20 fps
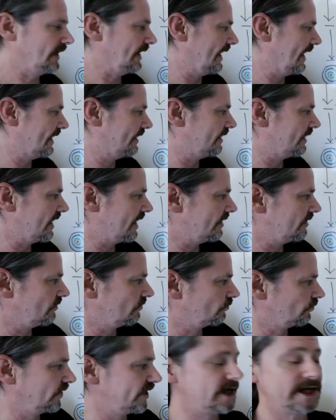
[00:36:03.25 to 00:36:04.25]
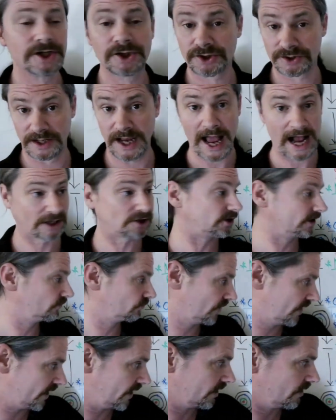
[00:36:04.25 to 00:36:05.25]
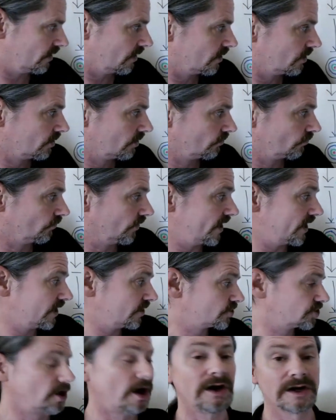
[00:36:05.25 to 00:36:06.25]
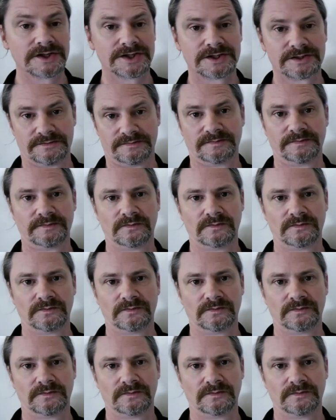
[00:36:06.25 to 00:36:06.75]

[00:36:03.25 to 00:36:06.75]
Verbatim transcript: and then reading, actually reading, reading charts.